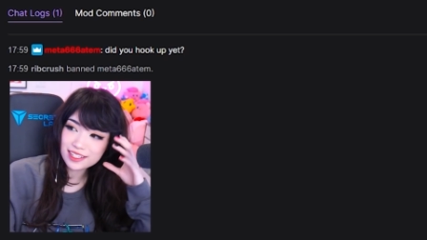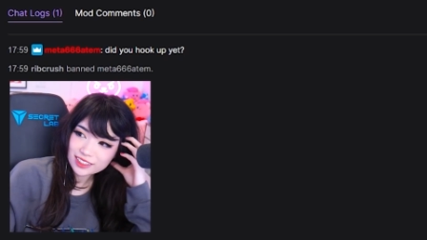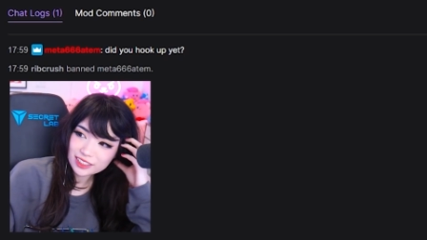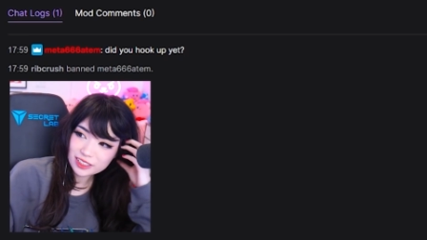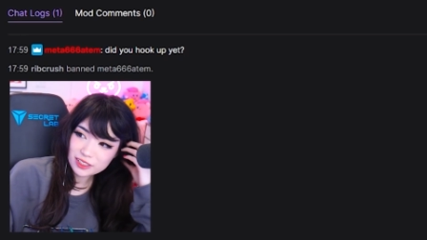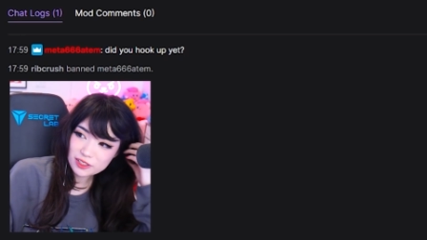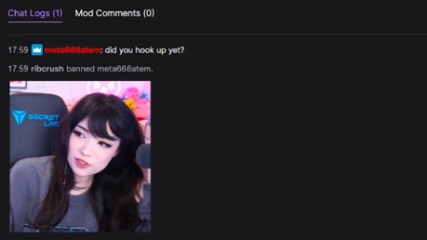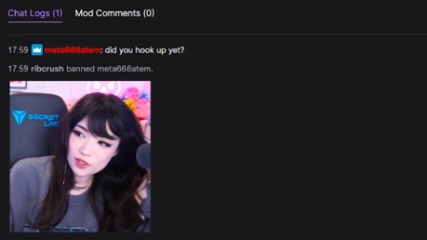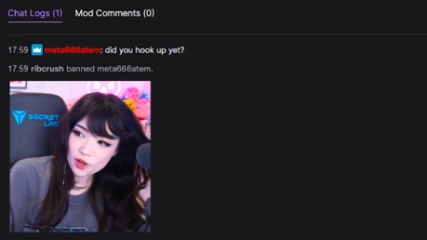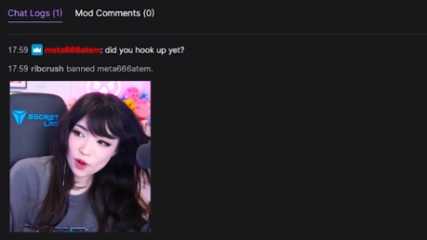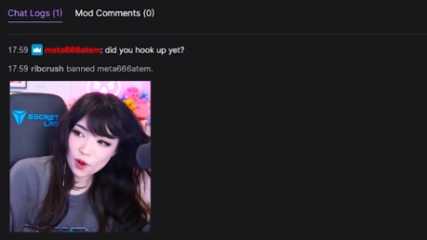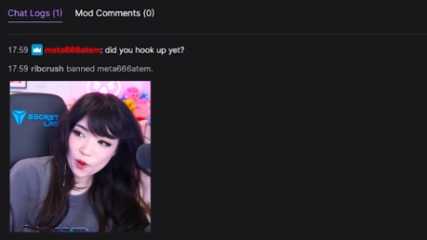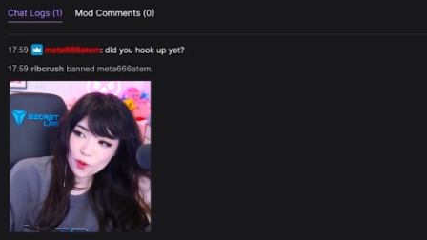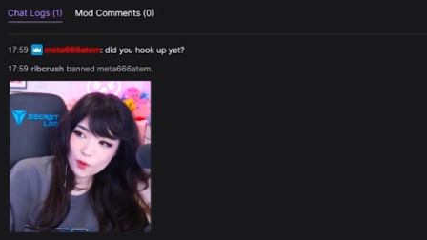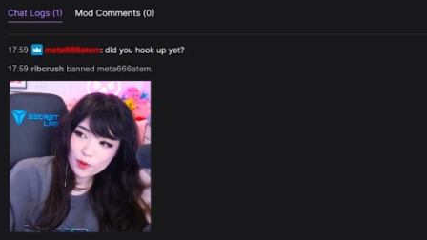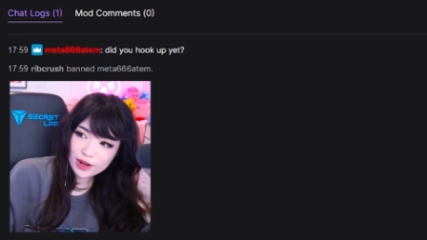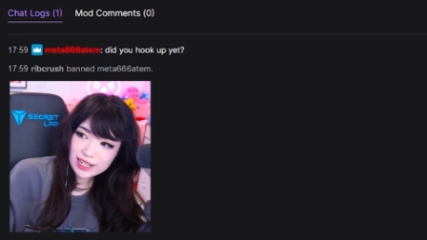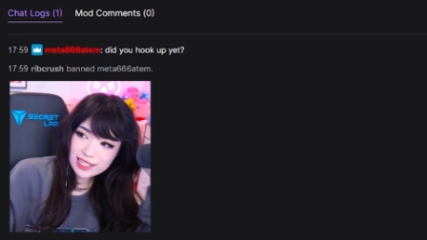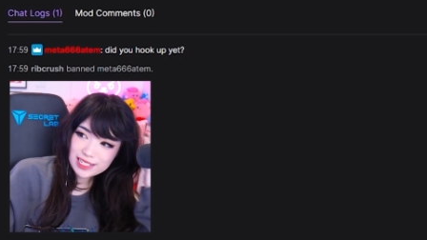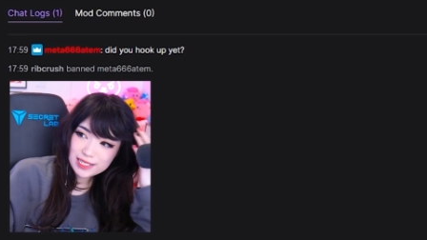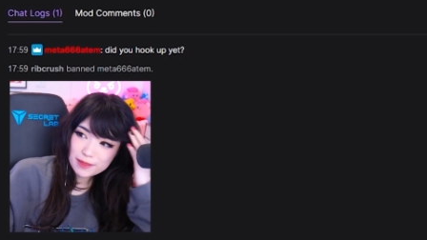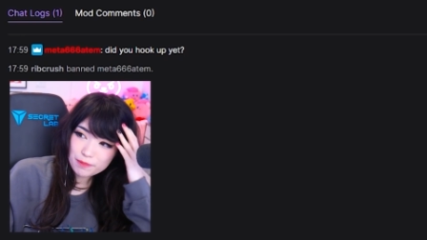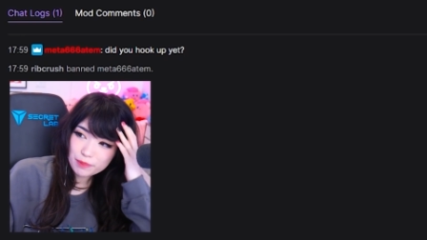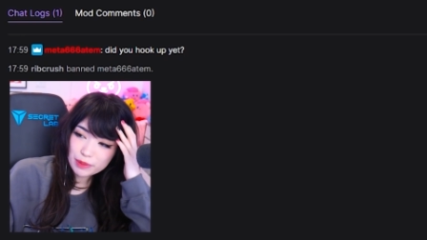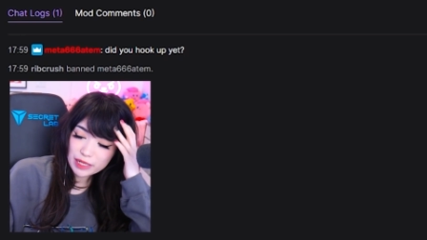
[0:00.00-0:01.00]
there's
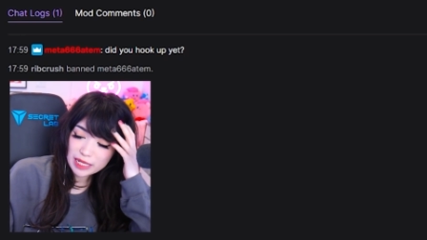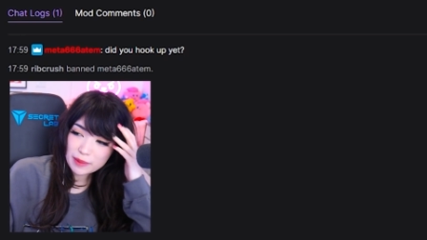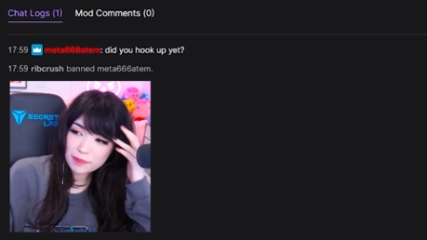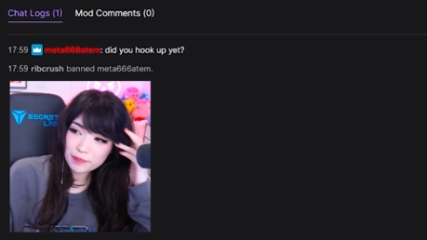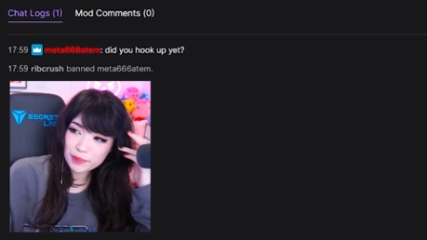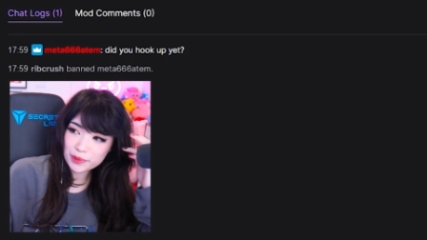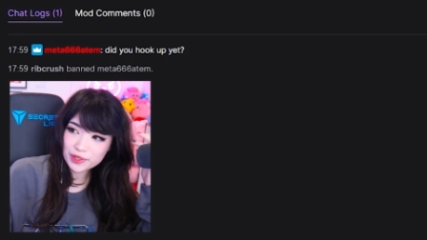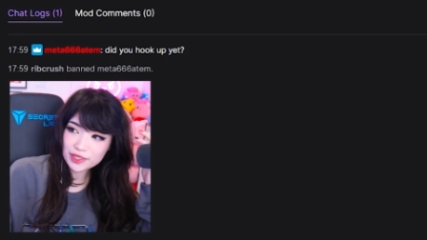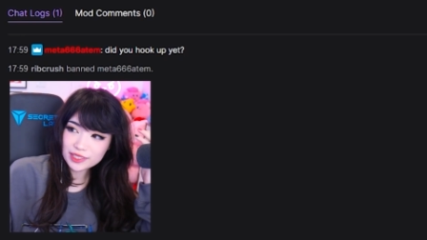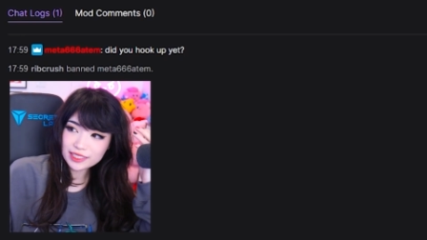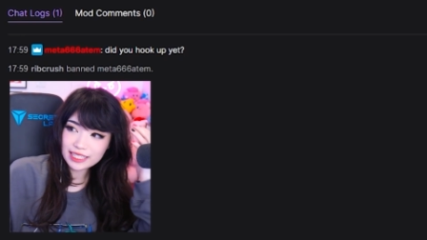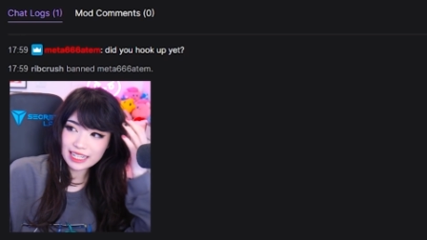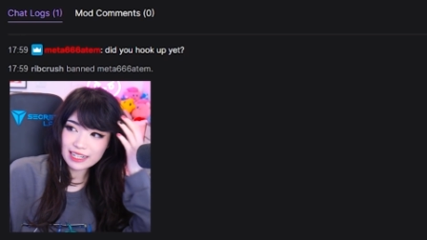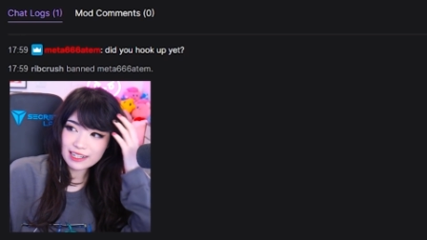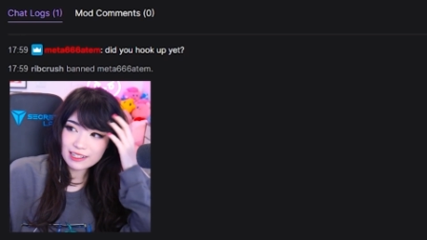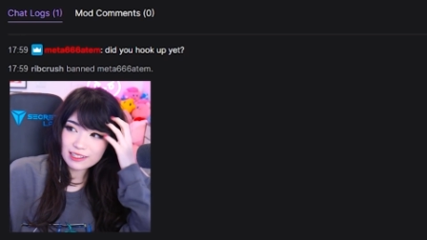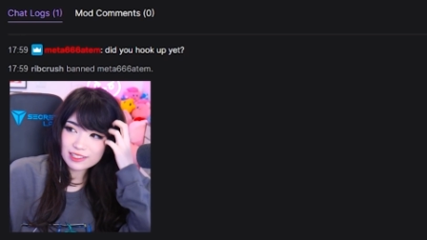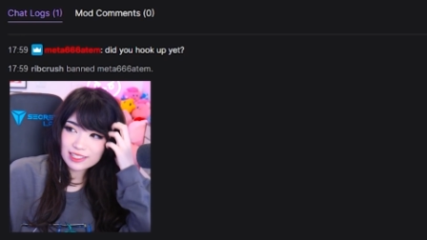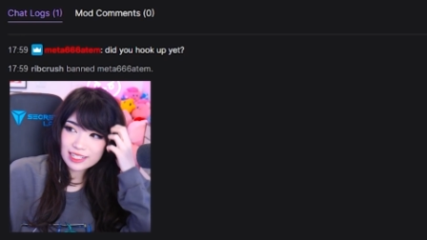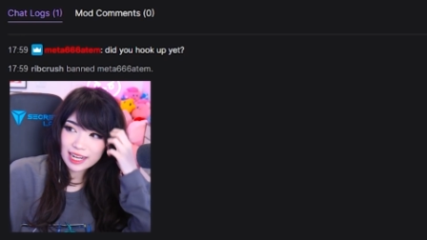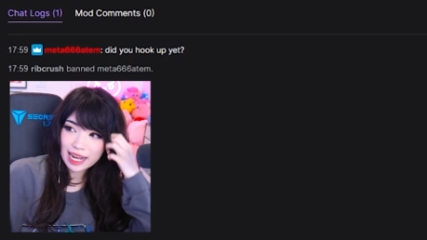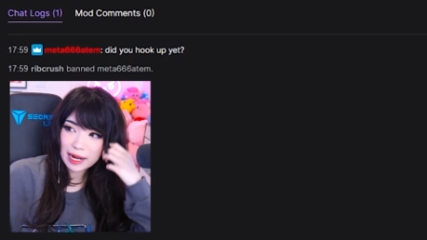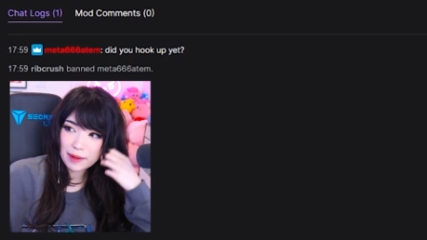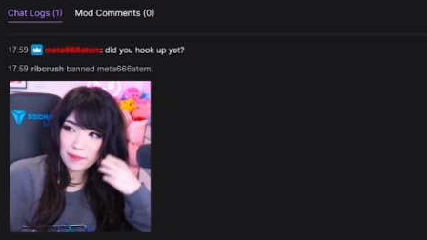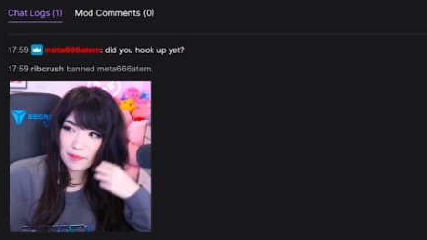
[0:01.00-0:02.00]
always people that are
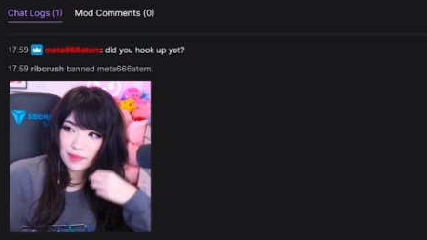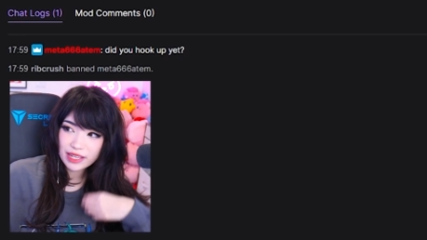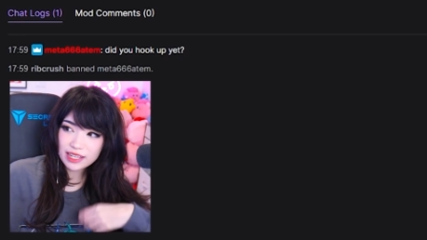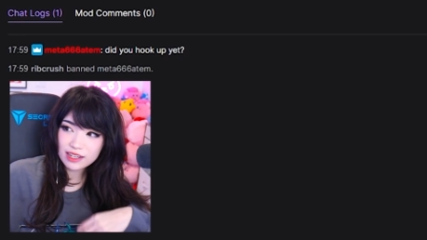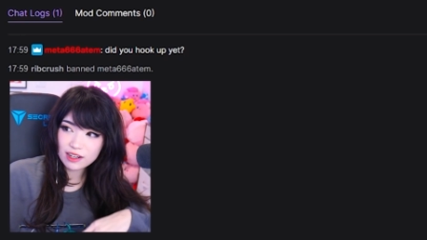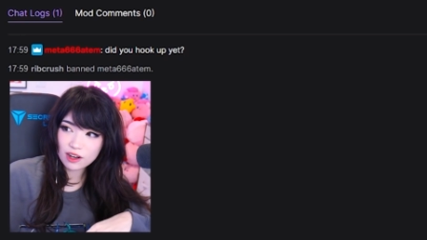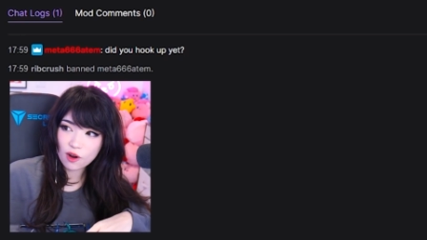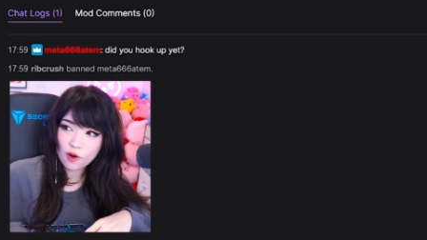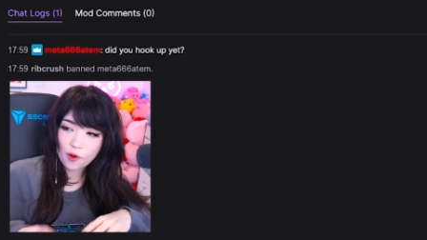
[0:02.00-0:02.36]
typing